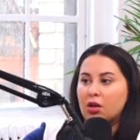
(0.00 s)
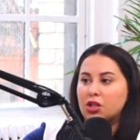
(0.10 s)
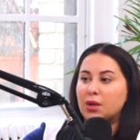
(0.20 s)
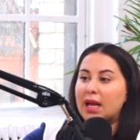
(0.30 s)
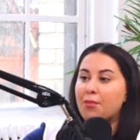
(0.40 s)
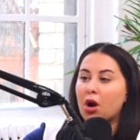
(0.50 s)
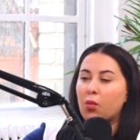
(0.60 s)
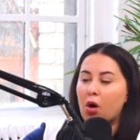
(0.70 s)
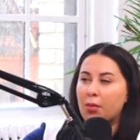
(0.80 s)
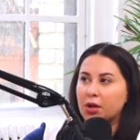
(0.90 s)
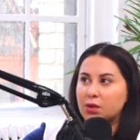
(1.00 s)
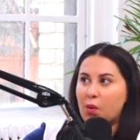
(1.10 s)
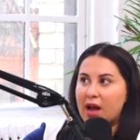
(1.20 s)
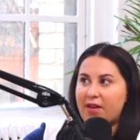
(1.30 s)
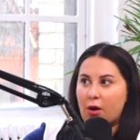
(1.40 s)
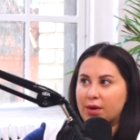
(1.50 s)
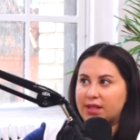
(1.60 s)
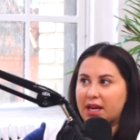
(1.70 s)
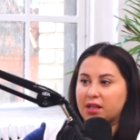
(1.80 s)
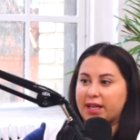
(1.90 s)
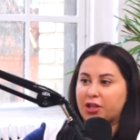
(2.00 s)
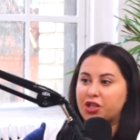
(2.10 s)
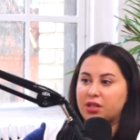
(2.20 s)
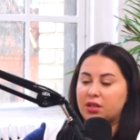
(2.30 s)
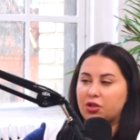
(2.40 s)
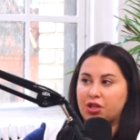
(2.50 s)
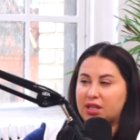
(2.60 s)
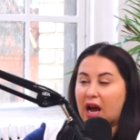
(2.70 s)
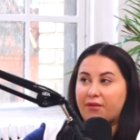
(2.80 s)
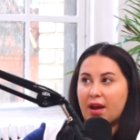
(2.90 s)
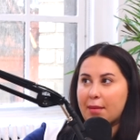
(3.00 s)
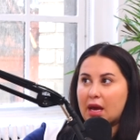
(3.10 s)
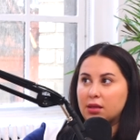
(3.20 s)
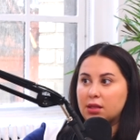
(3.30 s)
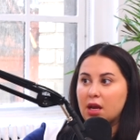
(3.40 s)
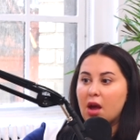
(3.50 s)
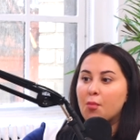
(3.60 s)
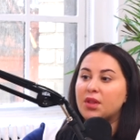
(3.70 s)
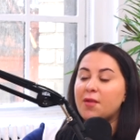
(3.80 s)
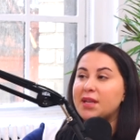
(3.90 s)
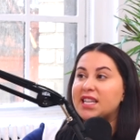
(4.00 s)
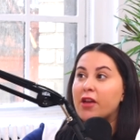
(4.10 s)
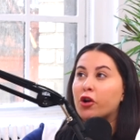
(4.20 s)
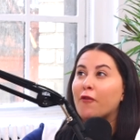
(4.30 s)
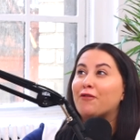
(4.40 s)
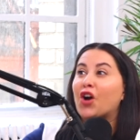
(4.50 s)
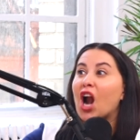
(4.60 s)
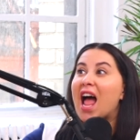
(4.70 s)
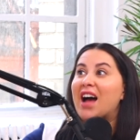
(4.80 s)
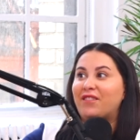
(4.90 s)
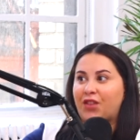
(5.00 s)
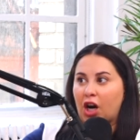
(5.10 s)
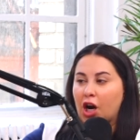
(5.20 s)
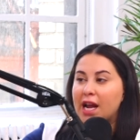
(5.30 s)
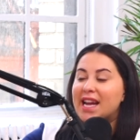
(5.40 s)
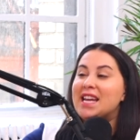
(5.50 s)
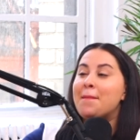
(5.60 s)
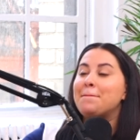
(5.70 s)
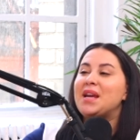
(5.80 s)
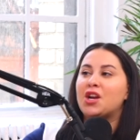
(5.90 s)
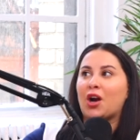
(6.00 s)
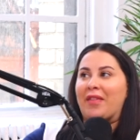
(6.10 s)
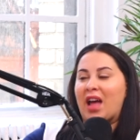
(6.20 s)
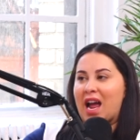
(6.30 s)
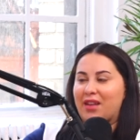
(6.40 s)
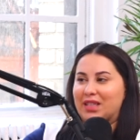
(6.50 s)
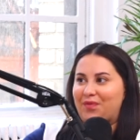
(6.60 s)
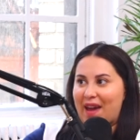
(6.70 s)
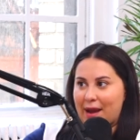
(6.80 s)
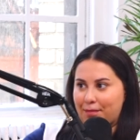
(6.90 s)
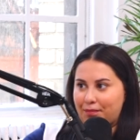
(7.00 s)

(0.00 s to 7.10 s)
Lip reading: So, like, Mark Wahlberg's wife, I always think it's like she's not famous, but they've been together forever. He didn't meet her at the height of his fame.